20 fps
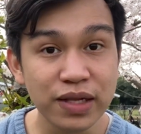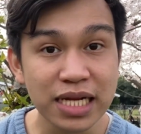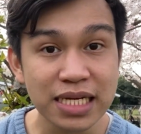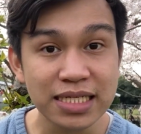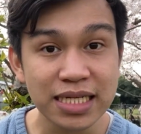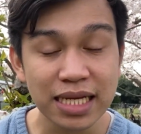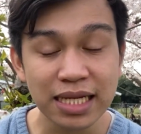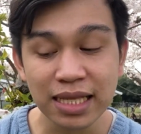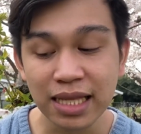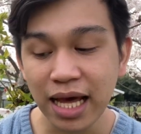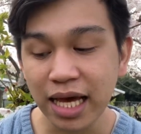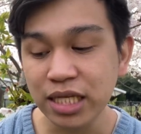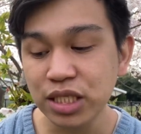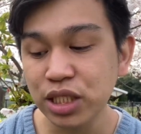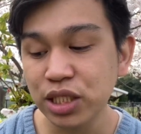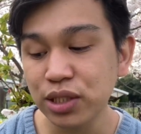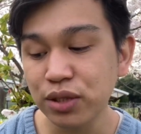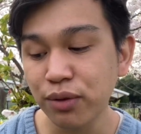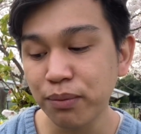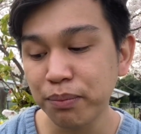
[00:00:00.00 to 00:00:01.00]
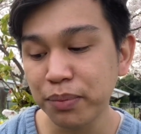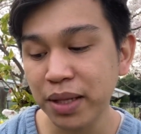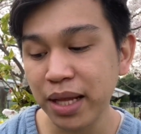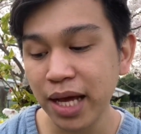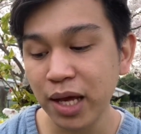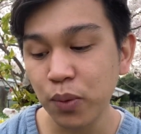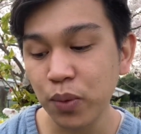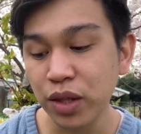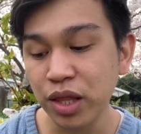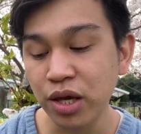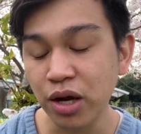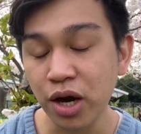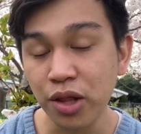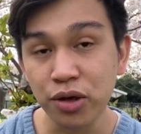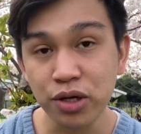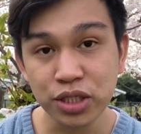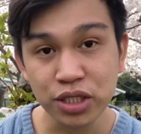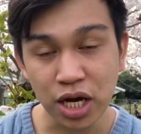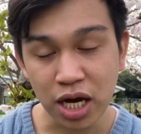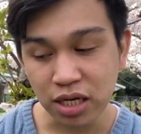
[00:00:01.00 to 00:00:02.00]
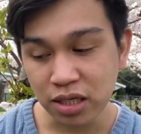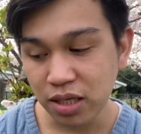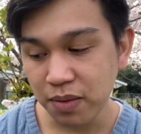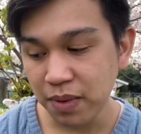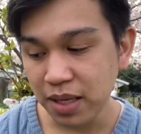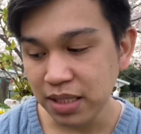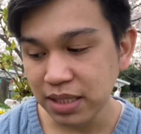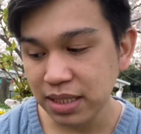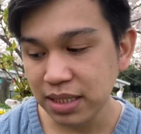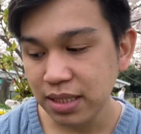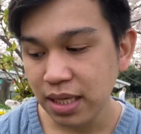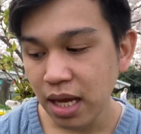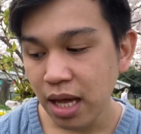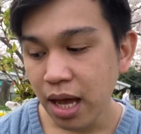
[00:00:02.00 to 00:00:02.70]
a deadline to comply with the other documents